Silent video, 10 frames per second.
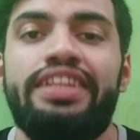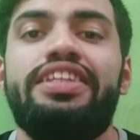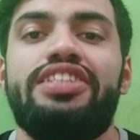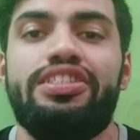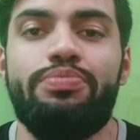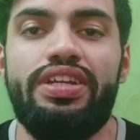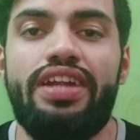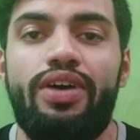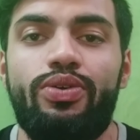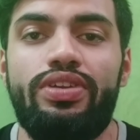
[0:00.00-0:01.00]
This is me,
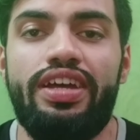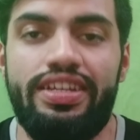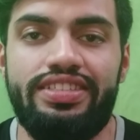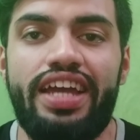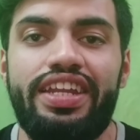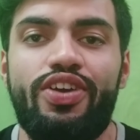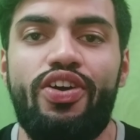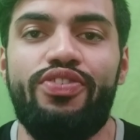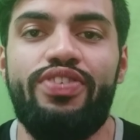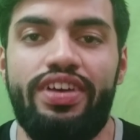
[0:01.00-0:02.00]
Rahul, signing
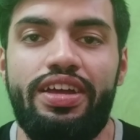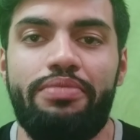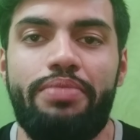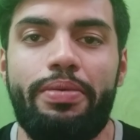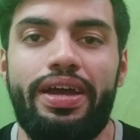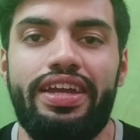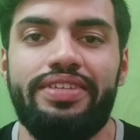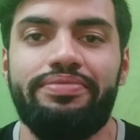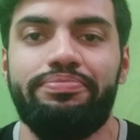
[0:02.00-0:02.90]
off. Bye bye.